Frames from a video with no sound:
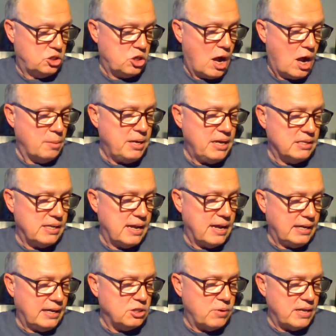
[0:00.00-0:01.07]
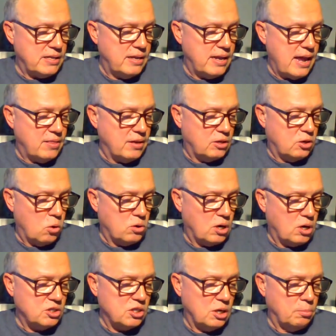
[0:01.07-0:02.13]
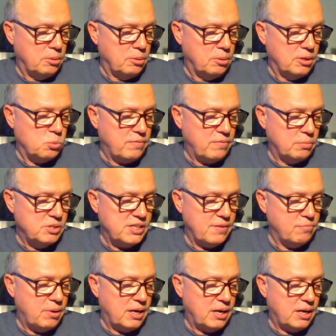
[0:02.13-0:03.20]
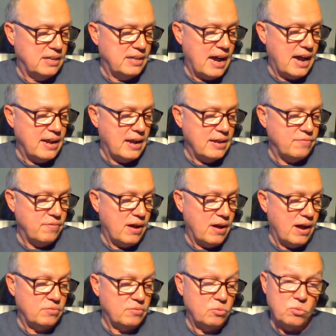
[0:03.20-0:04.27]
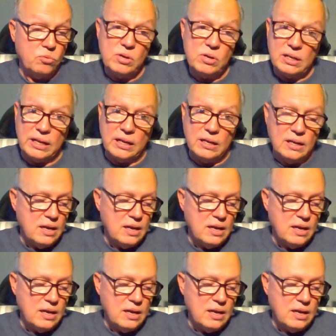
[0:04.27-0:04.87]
John B is saying, I just read today that go-karts on Bliss went from $7 to $9.95. Really?